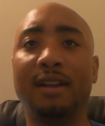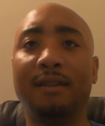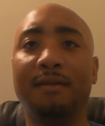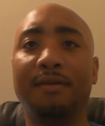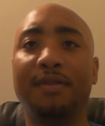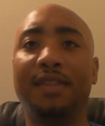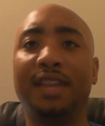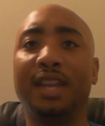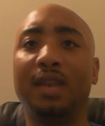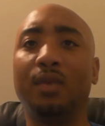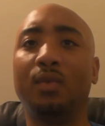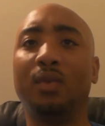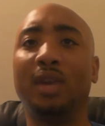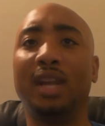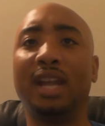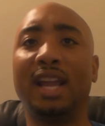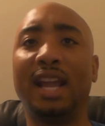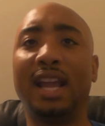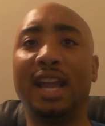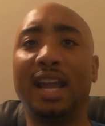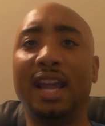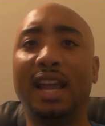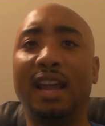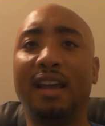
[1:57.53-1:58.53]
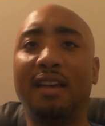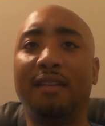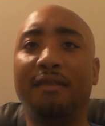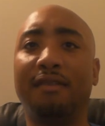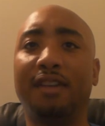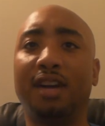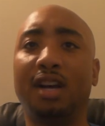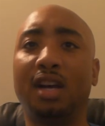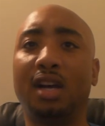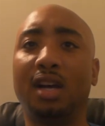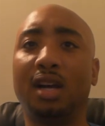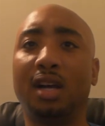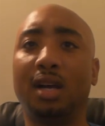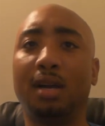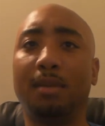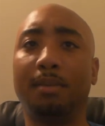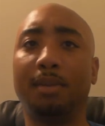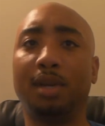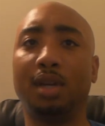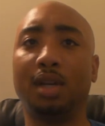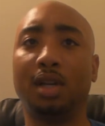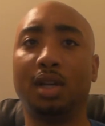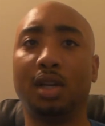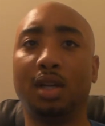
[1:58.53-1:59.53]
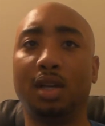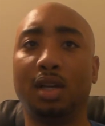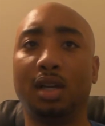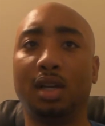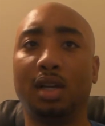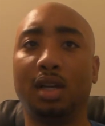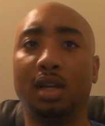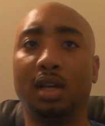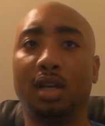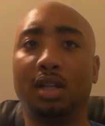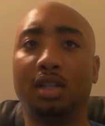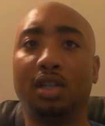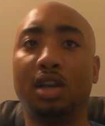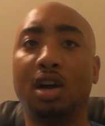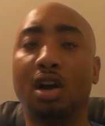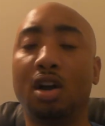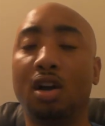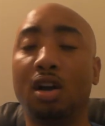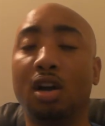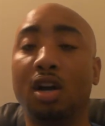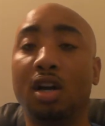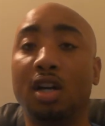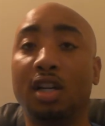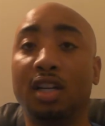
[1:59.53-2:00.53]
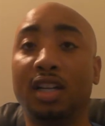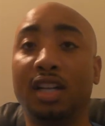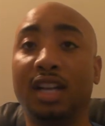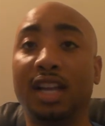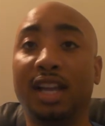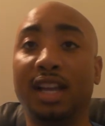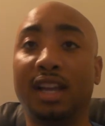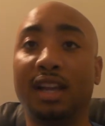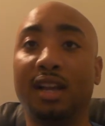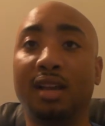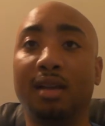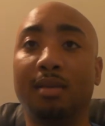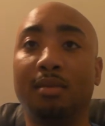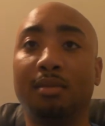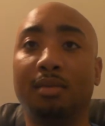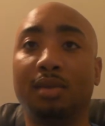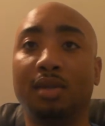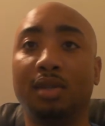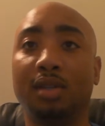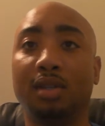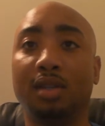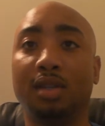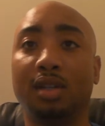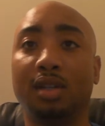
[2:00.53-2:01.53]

Then we have Dong Hung Kim